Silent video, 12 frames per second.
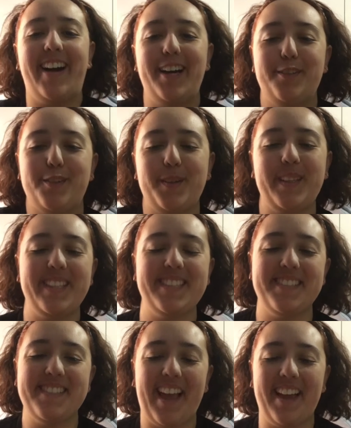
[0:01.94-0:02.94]
Hi everyone,
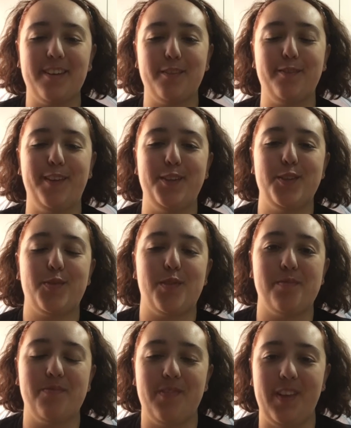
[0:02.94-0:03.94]
this is Anna Finch
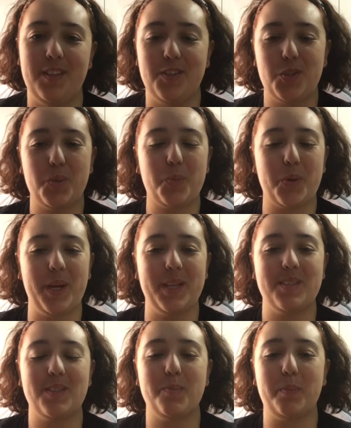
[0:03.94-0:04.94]
from Finch
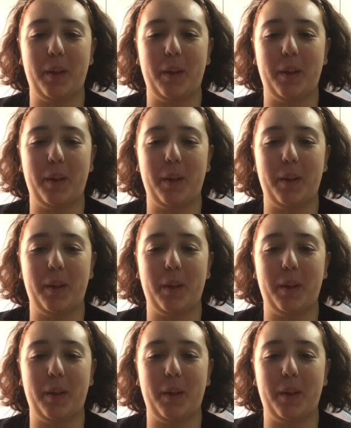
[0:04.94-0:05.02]
Press